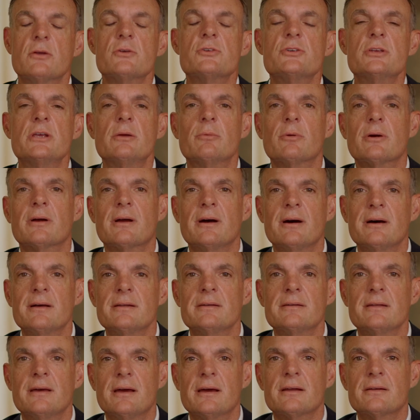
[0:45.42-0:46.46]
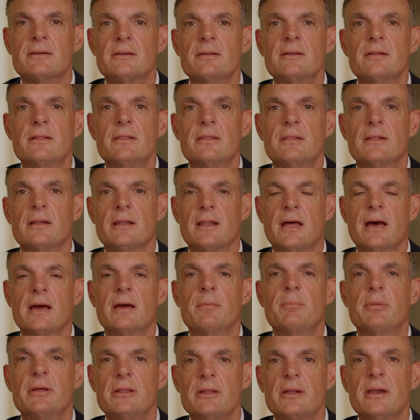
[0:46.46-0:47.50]
or she will contact the
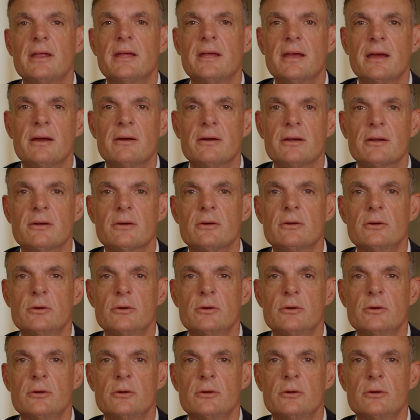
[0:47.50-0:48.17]
liability carrier,